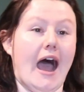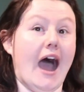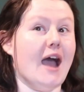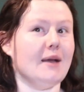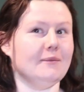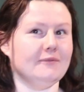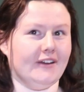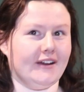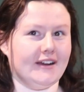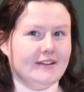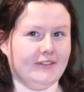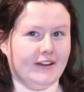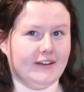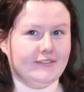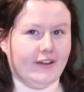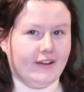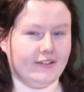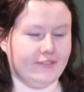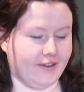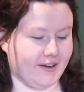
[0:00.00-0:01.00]
I'm very, very,
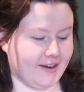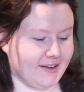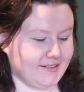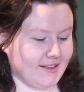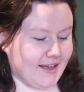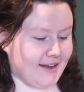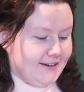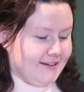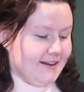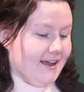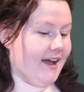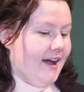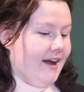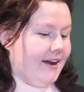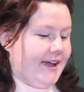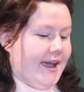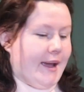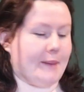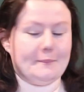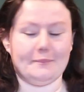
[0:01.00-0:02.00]
very, very excited.
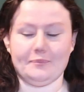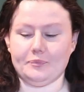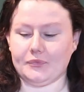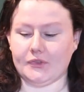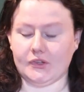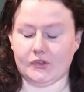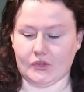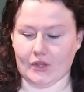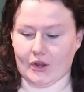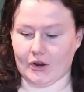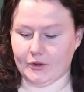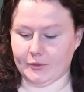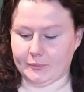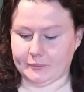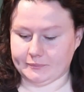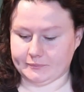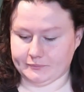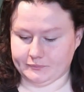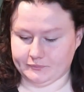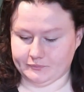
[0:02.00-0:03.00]
Okay, so
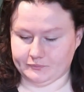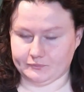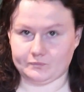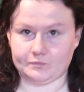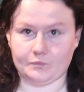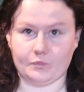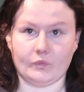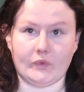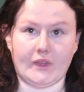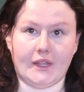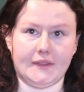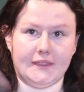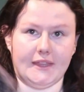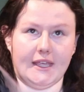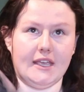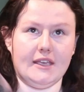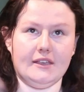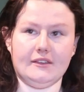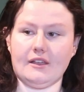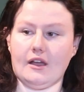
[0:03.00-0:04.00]

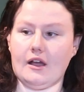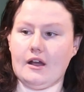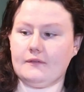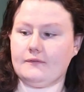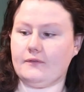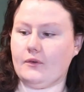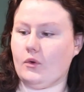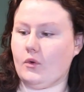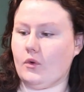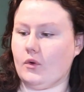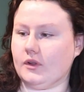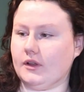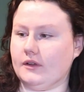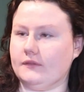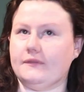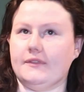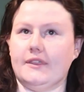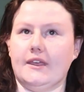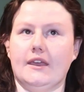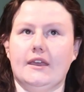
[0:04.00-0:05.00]
these are for all
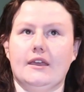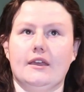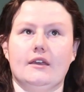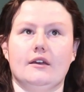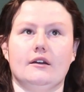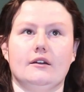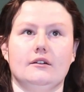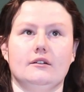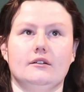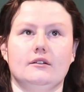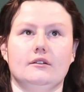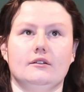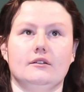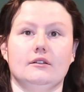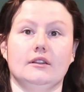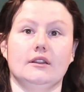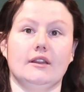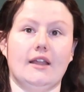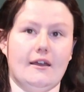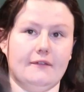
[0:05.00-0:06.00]
of the
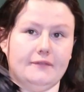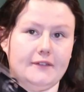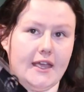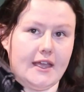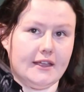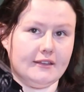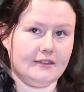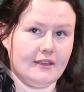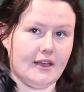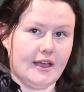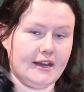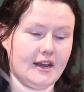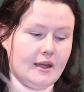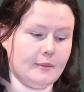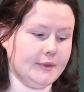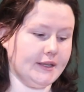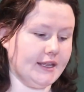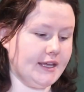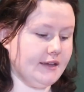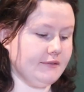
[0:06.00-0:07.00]
left-hand side, I
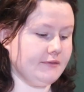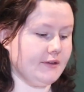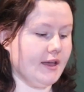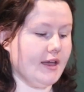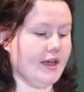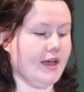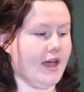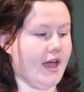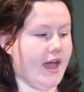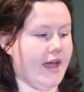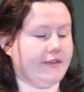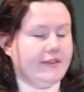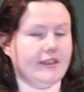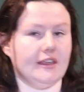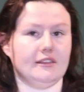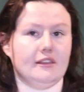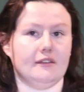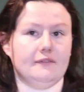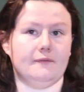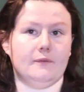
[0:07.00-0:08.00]
believe, and
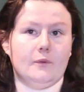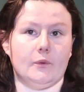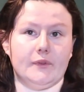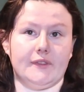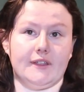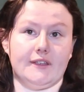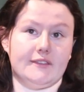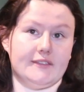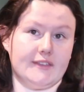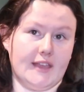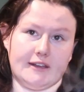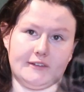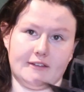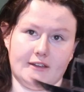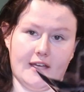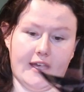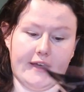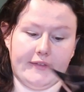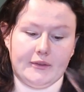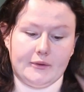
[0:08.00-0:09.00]
these are for the
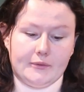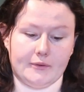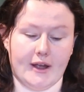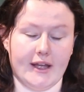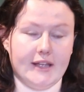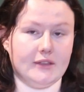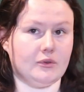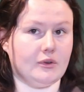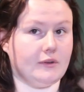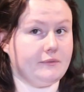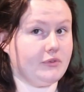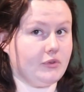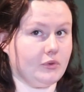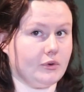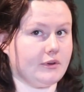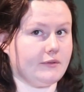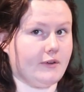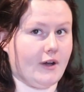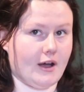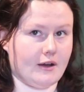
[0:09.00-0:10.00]
center and the right, so I've
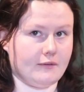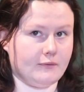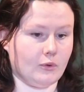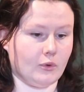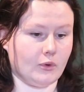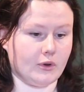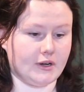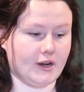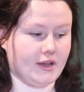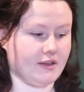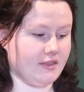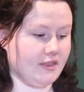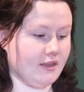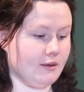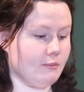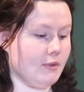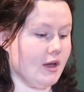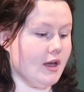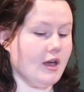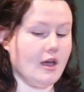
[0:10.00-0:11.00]
sort of half organized
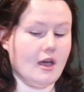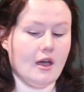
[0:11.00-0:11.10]
them.